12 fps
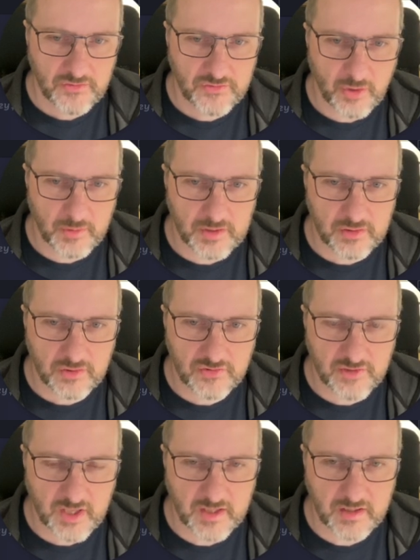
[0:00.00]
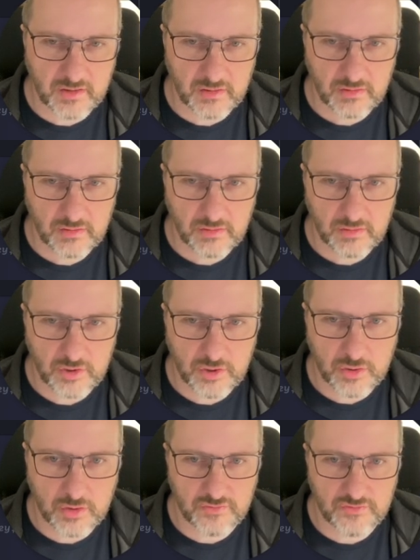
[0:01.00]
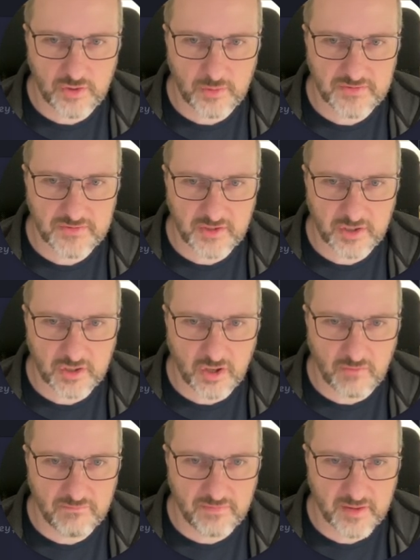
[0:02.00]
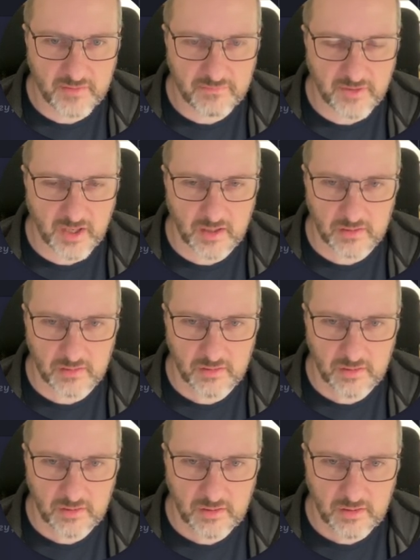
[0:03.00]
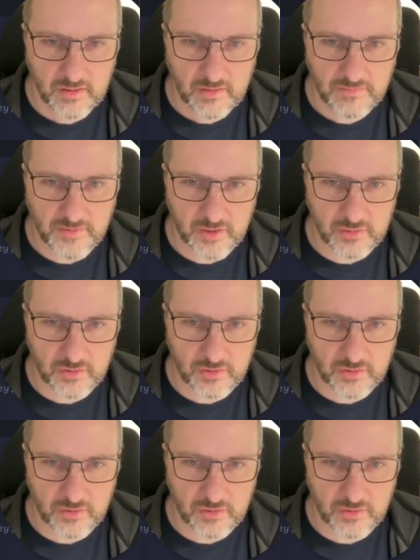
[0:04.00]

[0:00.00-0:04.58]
it looks like you can do it in a config file that looks